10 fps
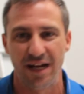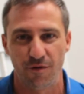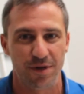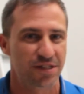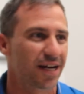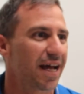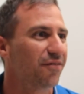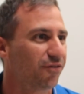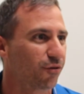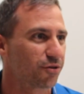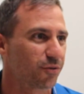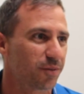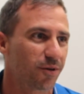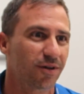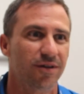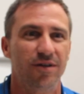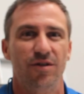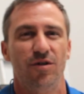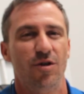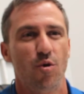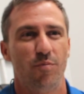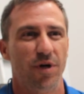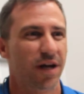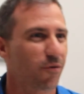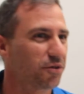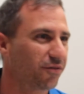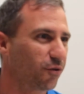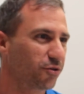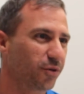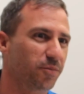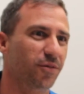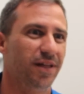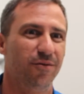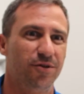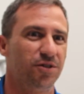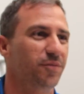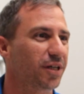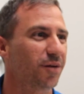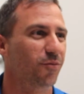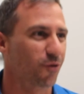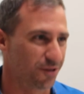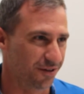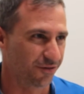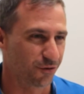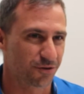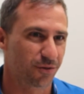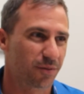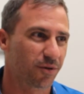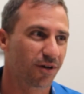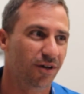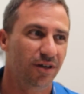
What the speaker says: Everybody's got to have a floor sweeper, but I want the floor sweeper that wants to become more than a floor sweeper.